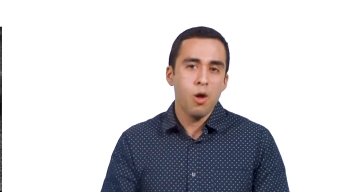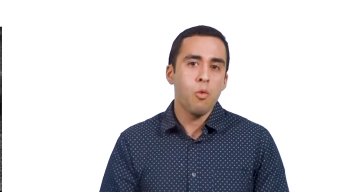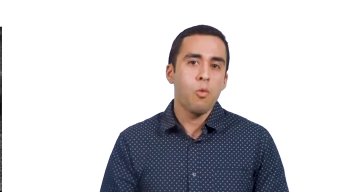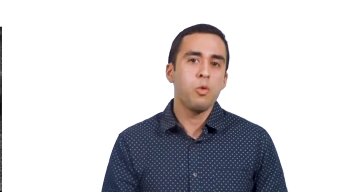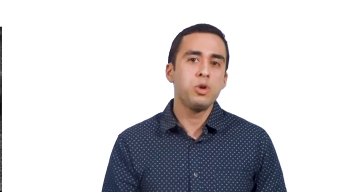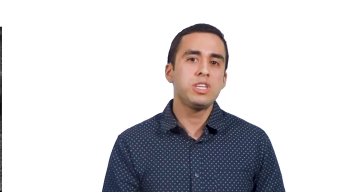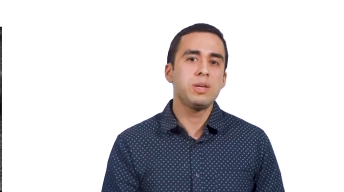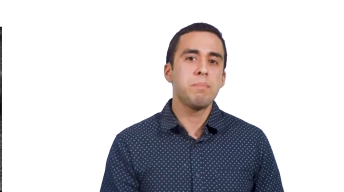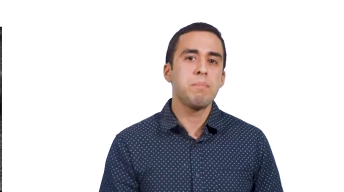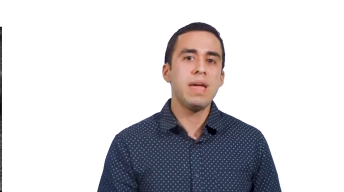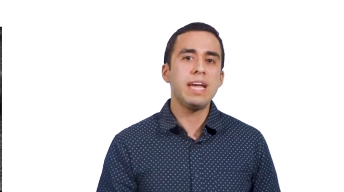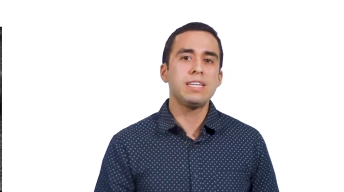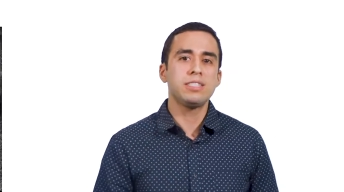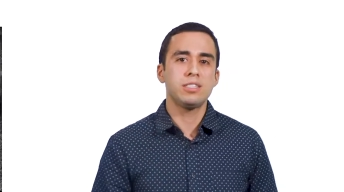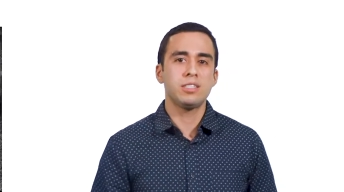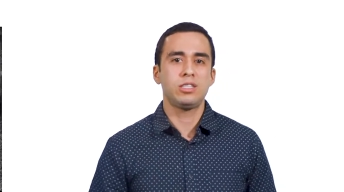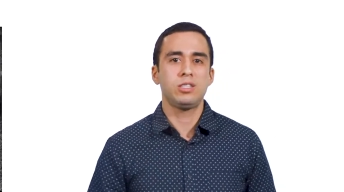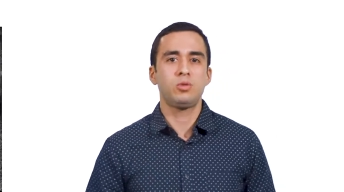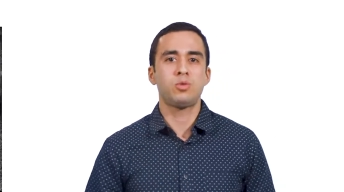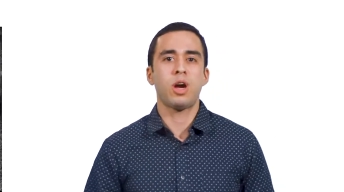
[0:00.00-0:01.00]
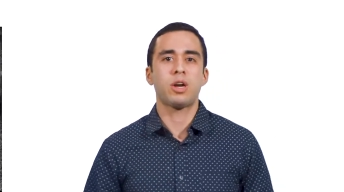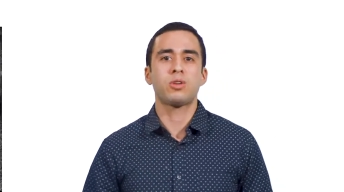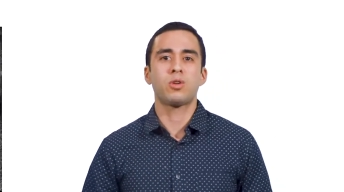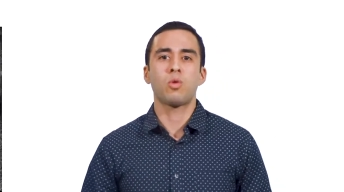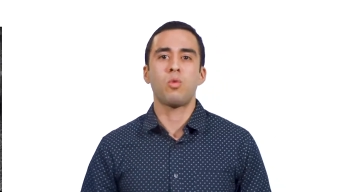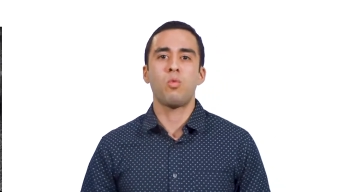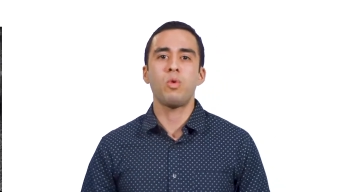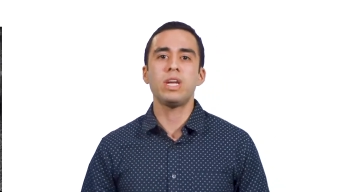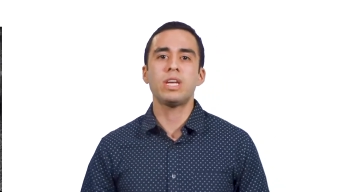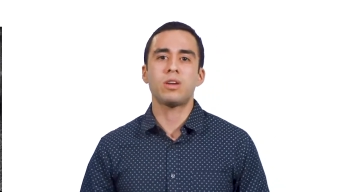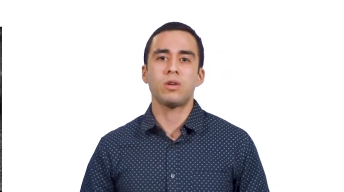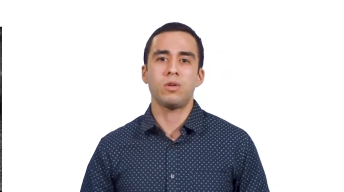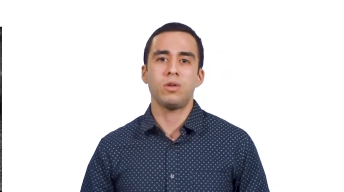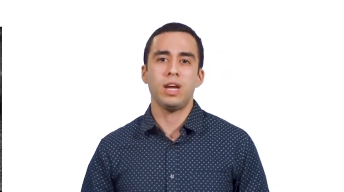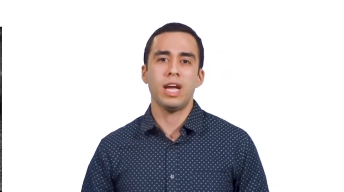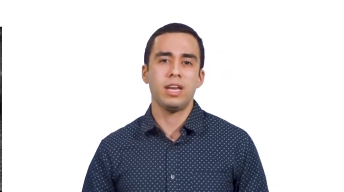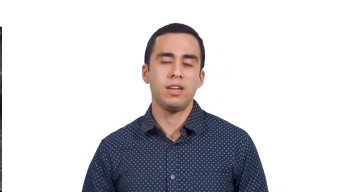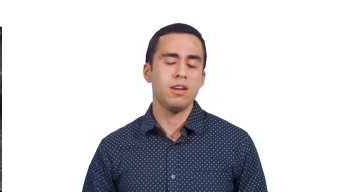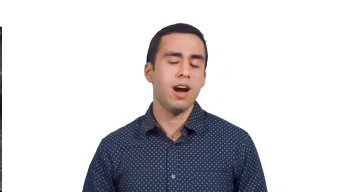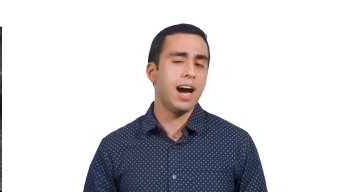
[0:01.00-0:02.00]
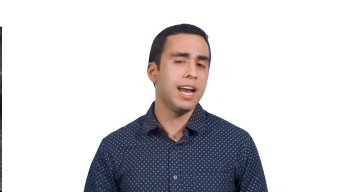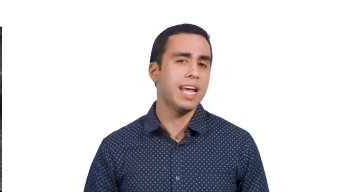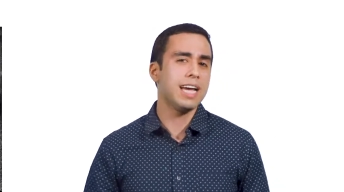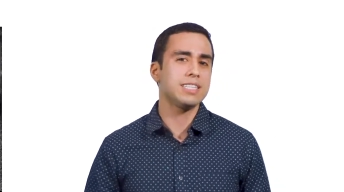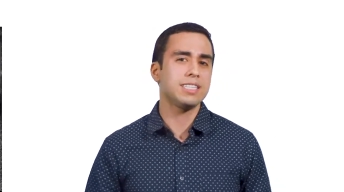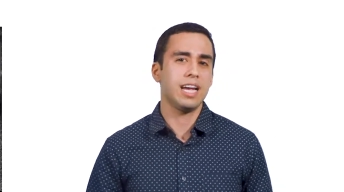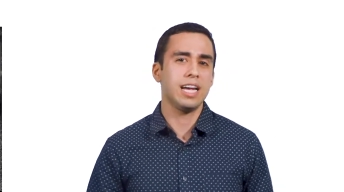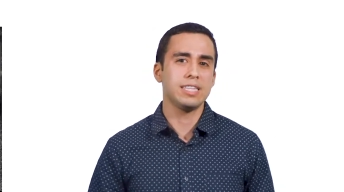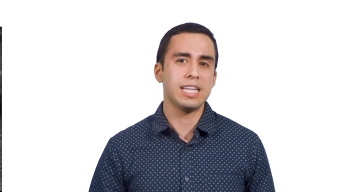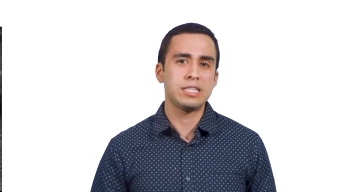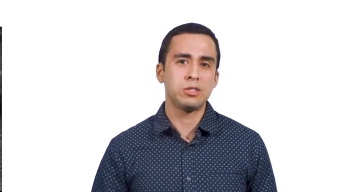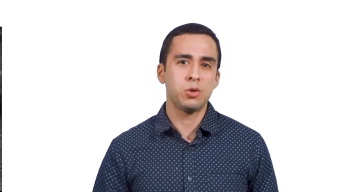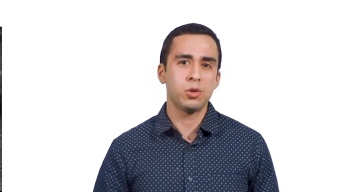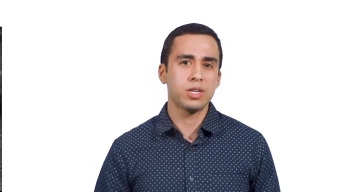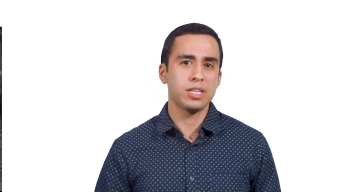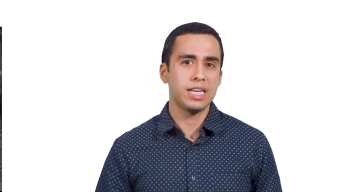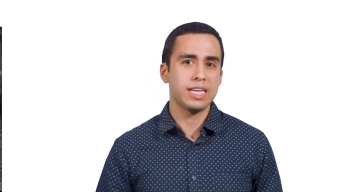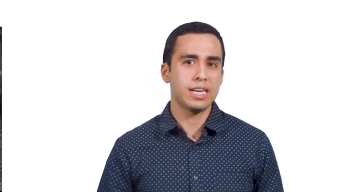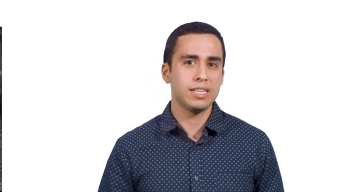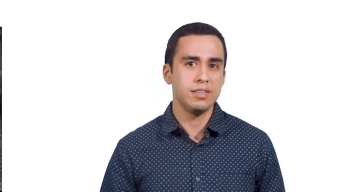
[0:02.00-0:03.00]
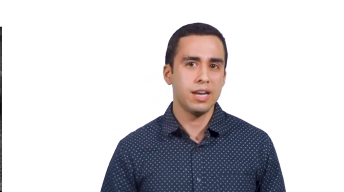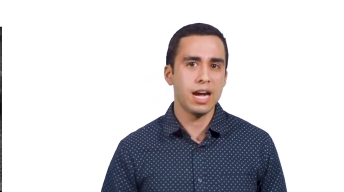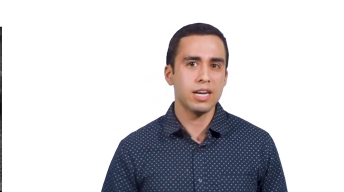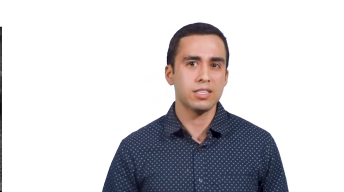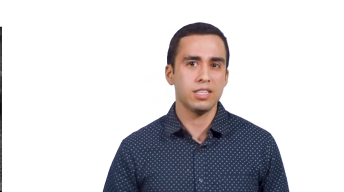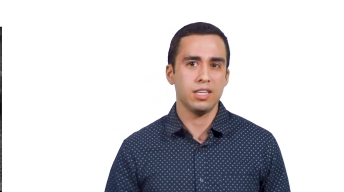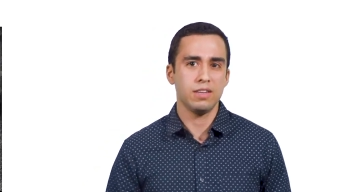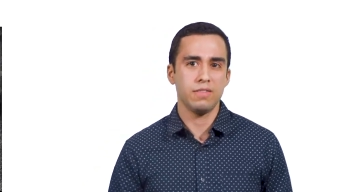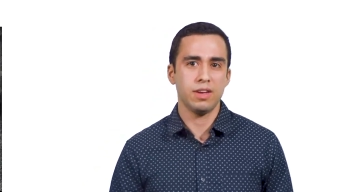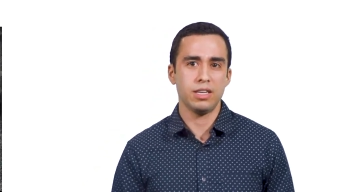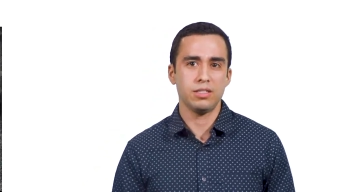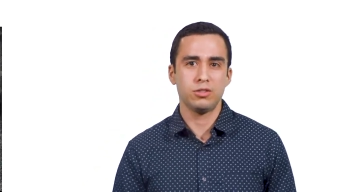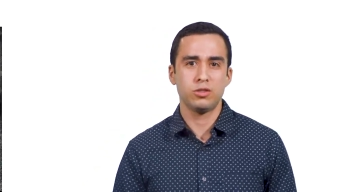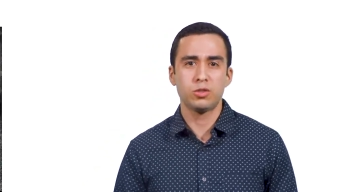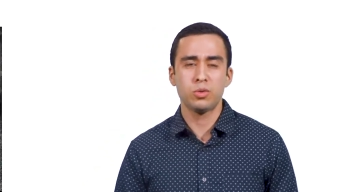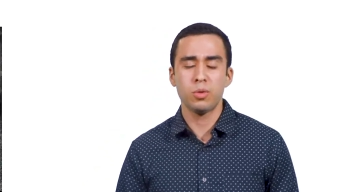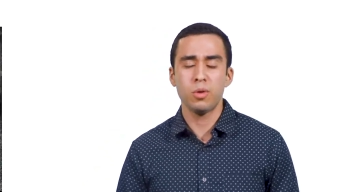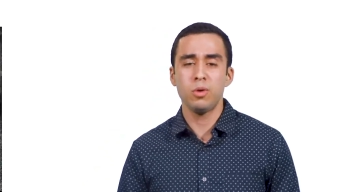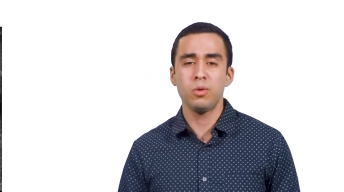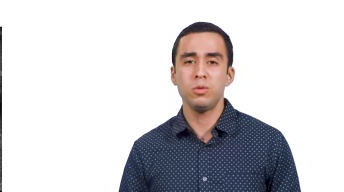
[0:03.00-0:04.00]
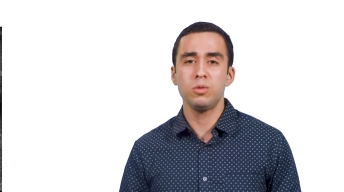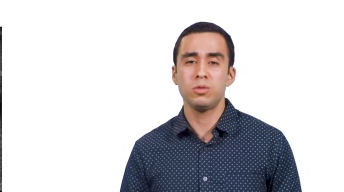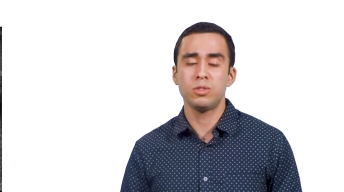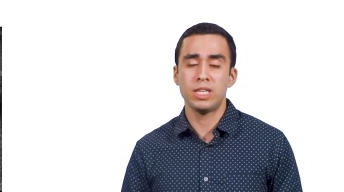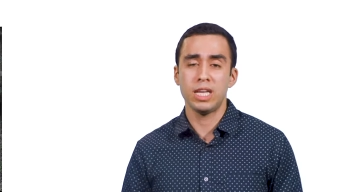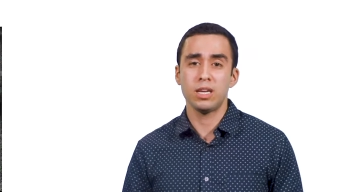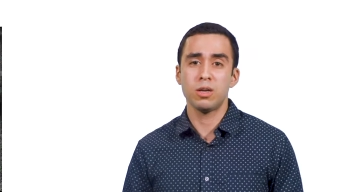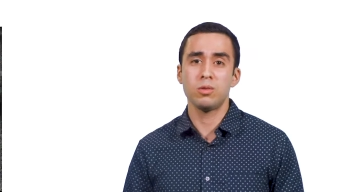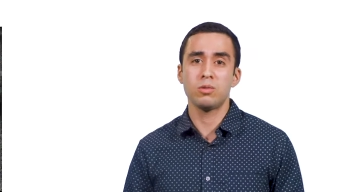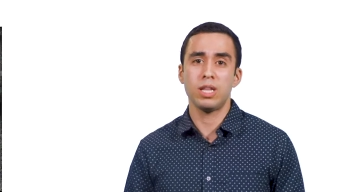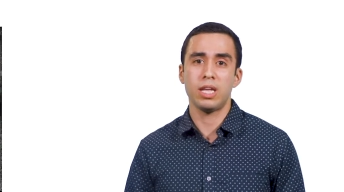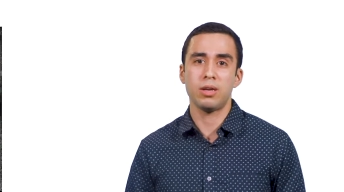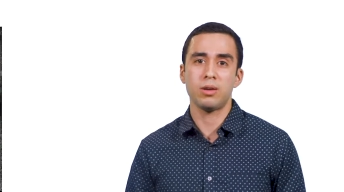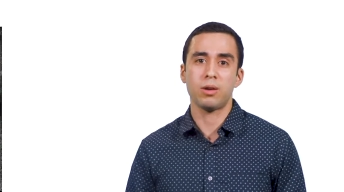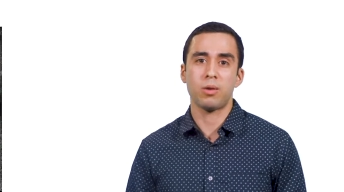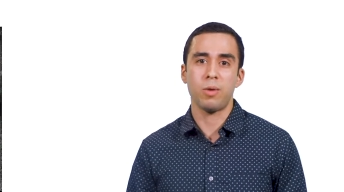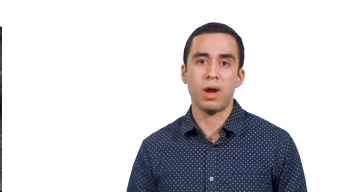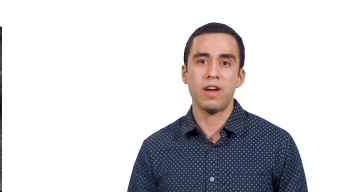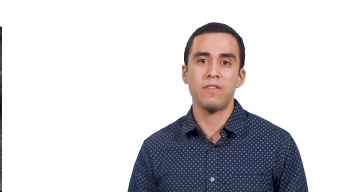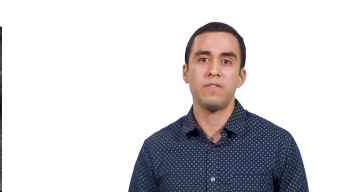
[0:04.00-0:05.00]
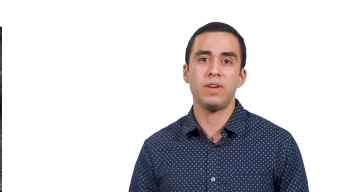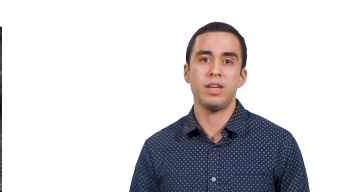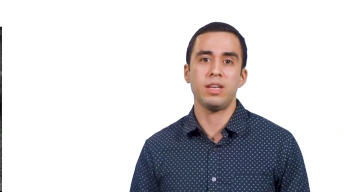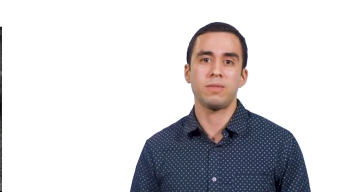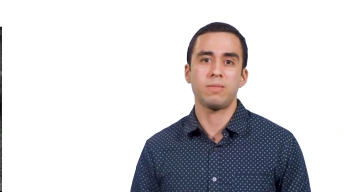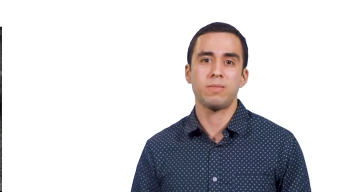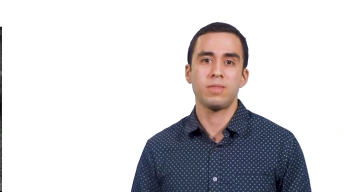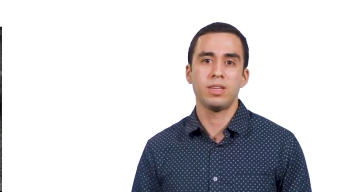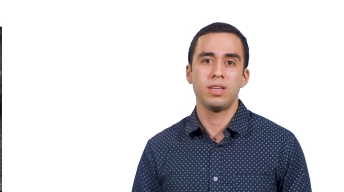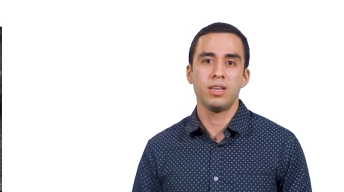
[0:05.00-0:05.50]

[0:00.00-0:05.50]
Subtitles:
which makes the structure weaker and not as electrically conductive as true single-layer graphene.